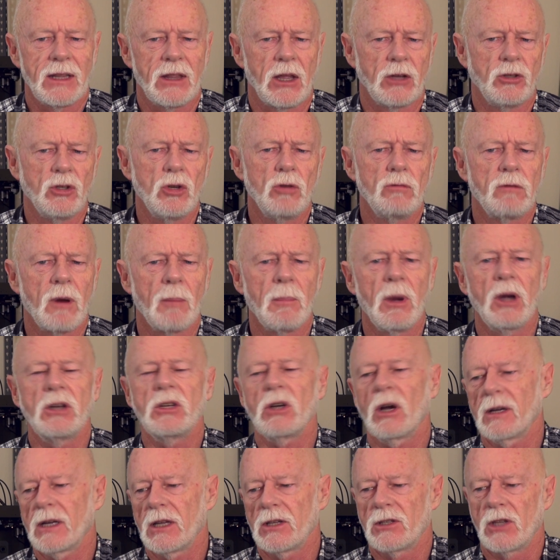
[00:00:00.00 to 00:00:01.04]
the new remote
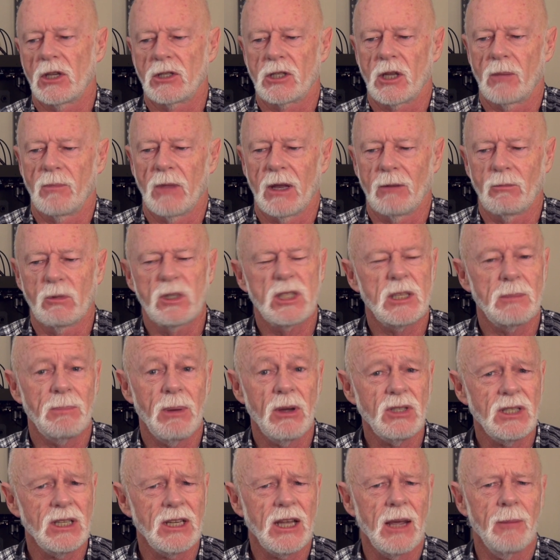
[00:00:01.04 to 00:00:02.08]
ID system that was
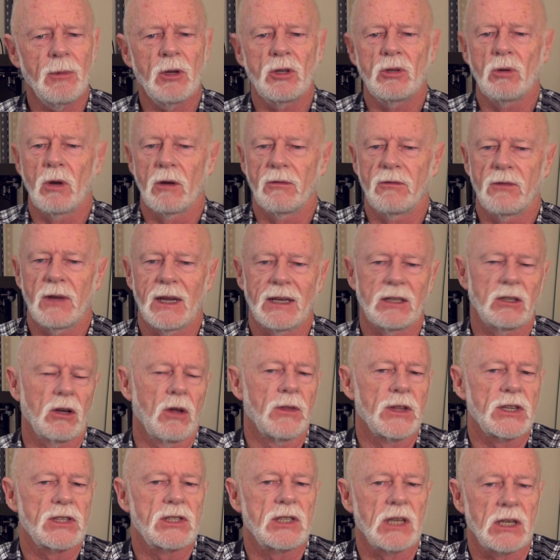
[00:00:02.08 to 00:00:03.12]
supposed to come into effect on
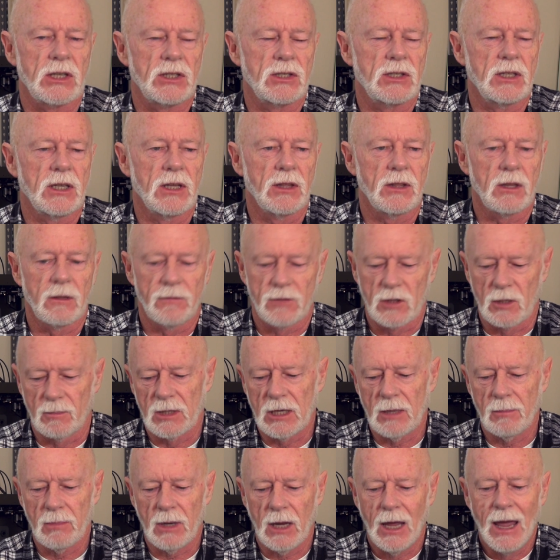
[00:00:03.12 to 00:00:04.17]
the 16th of
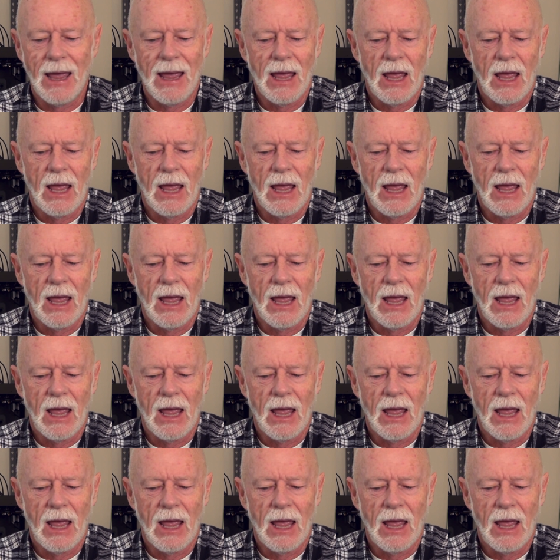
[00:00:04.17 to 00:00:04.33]
September.